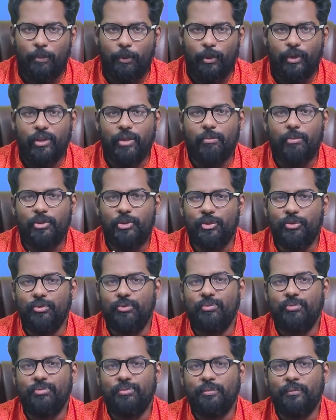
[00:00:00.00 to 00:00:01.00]
Point number
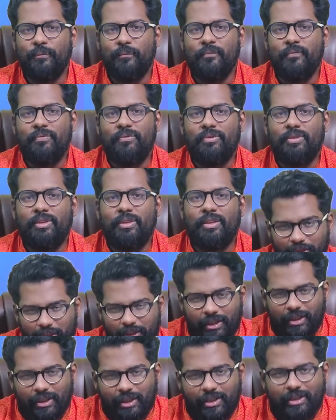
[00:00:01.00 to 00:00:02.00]
2,
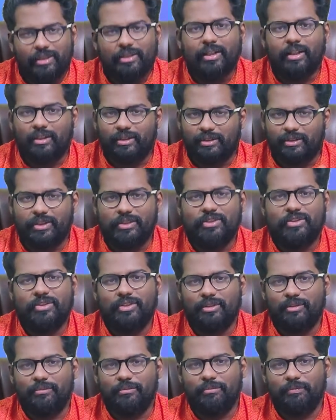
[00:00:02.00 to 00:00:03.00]
trading as
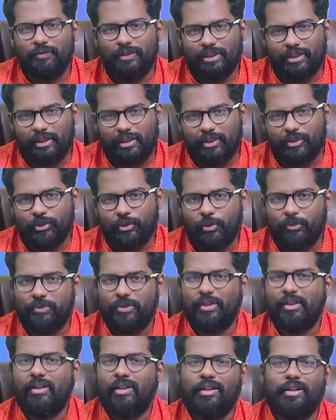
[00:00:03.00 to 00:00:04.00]
such, whether it
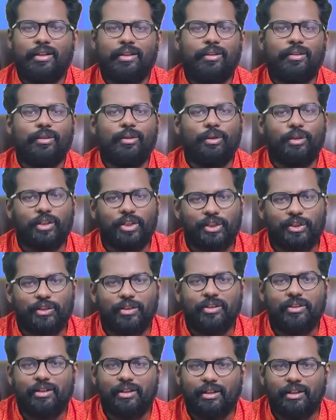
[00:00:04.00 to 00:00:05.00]
is option trading
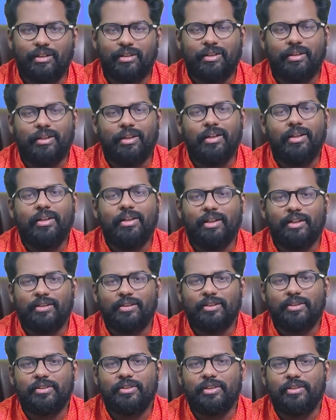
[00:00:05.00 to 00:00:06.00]
or equity
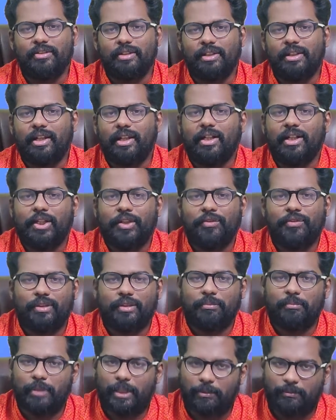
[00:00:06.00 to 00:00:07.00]
trading as such is a
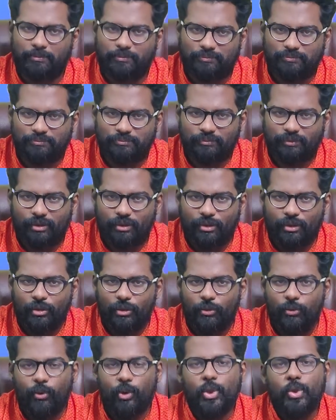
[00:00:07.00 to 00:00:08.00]
negative sum game.
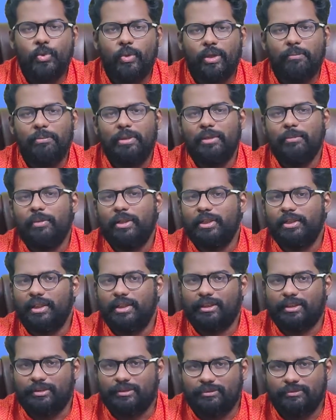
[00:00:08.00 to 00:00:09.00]
What do I
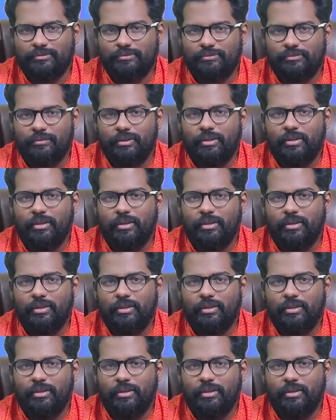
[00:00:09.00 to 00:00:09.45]
mean by that?